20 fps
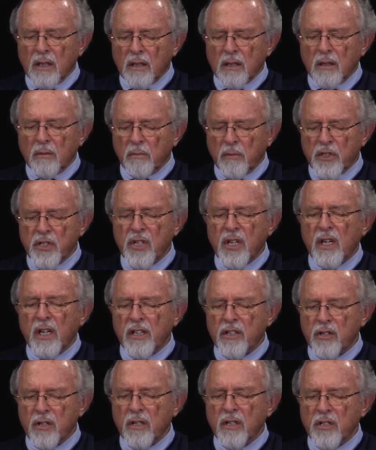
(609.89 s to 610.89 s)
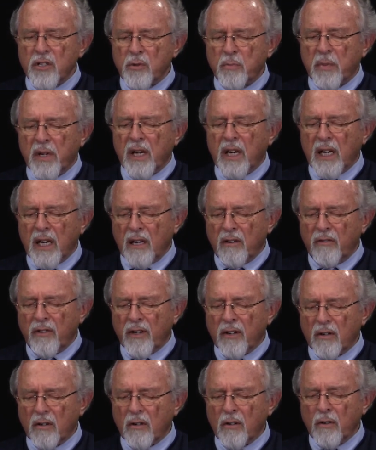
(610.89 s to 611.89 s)
misogynist
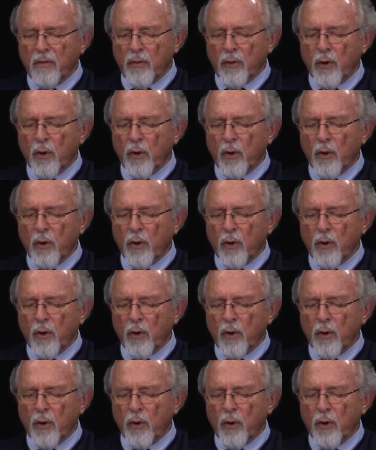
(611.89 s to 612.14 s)
behavior mm.